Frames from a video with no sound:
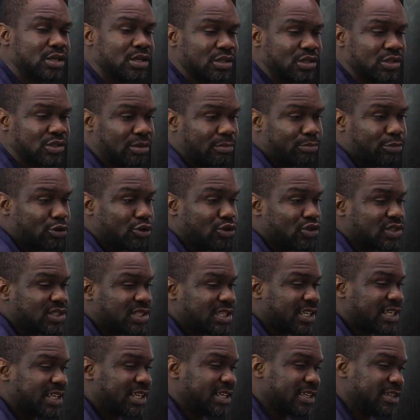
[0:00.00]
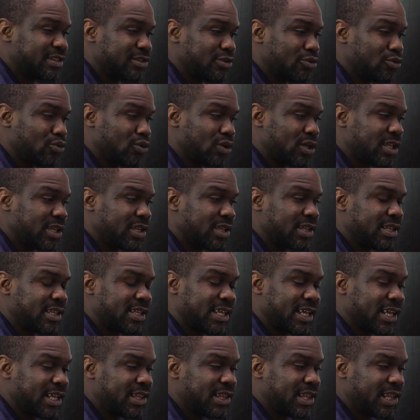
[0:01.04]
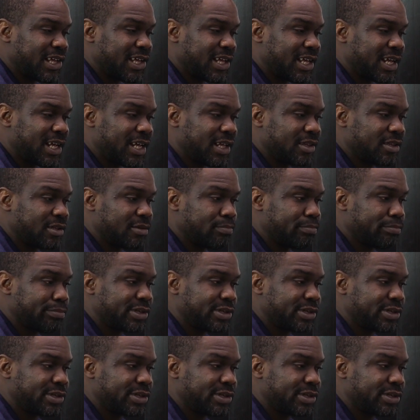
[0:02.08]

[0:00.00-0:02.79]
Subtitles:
Some products you get there and the